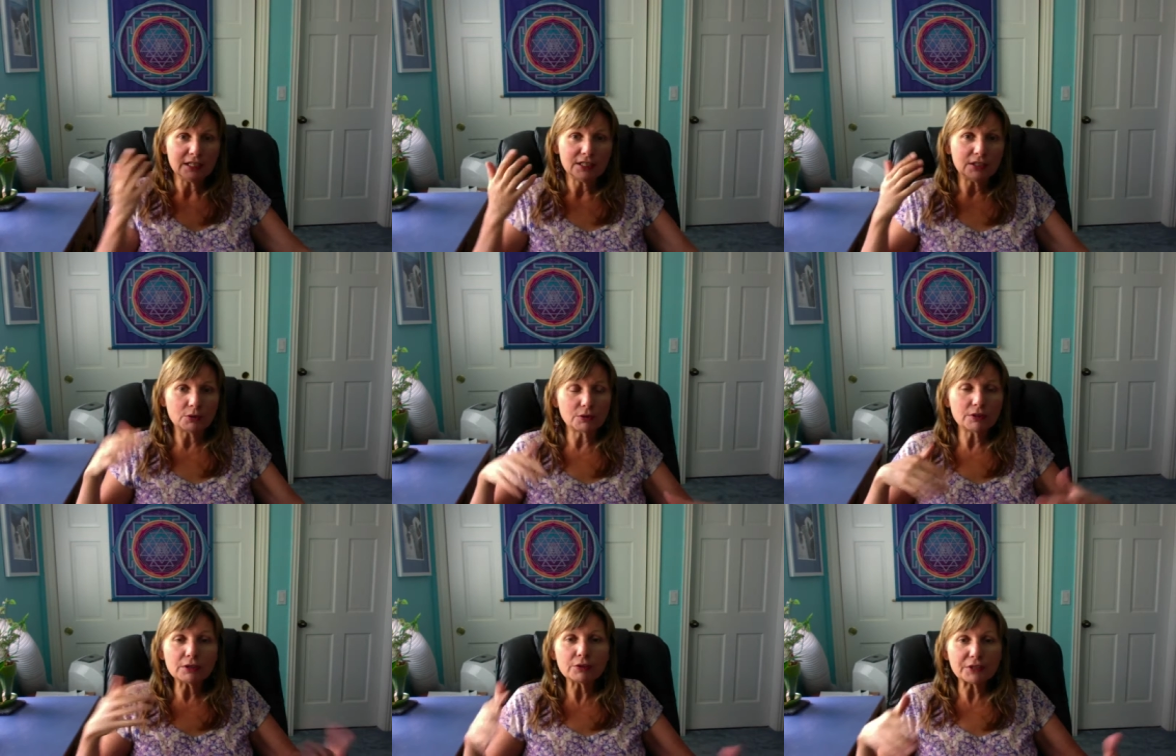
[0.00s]

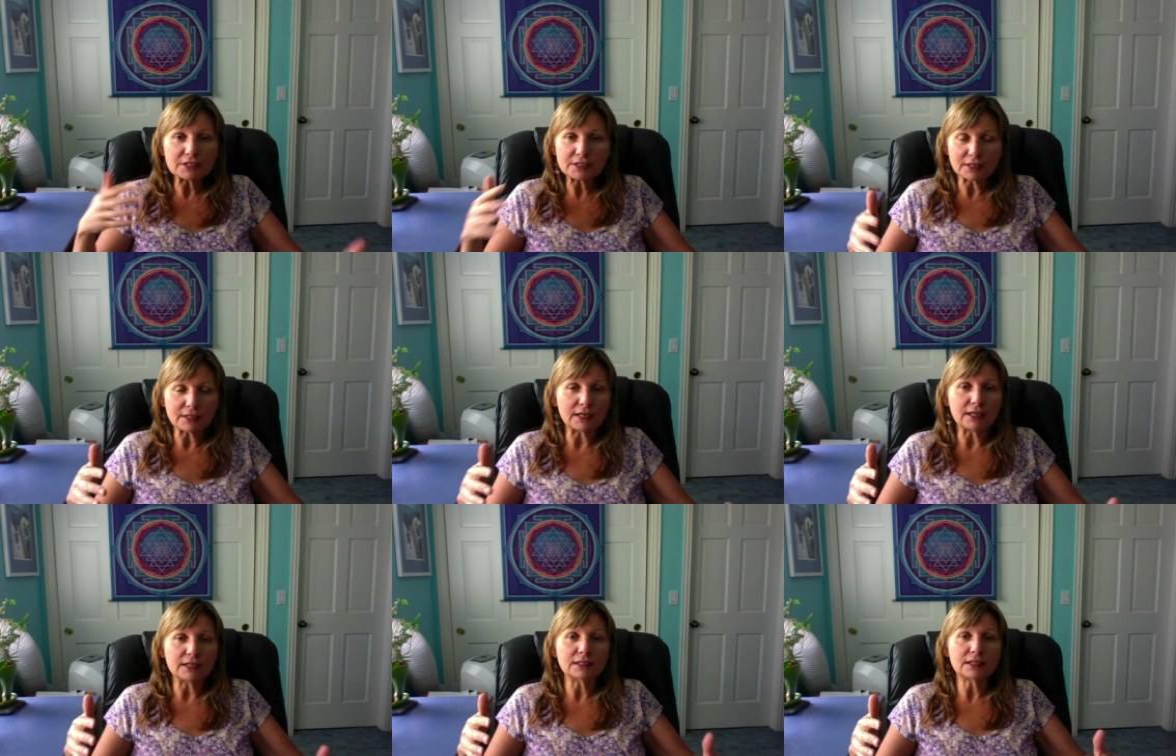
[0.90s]
Little things like
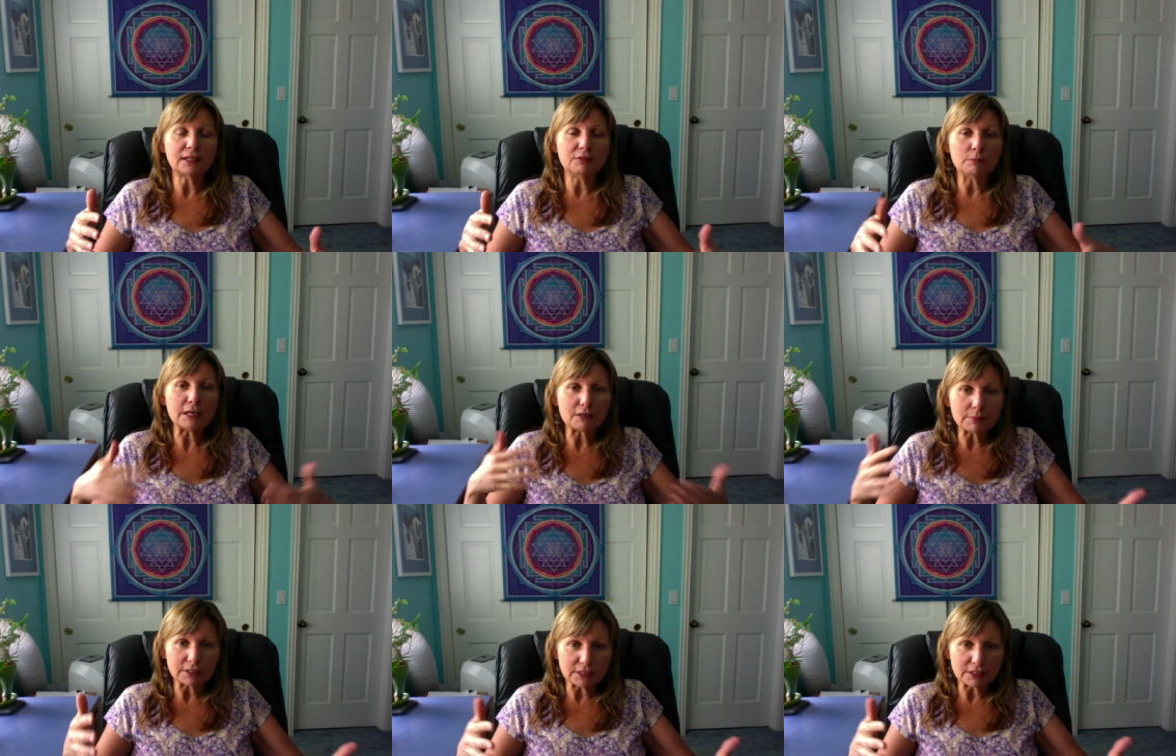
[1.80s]
that can make a big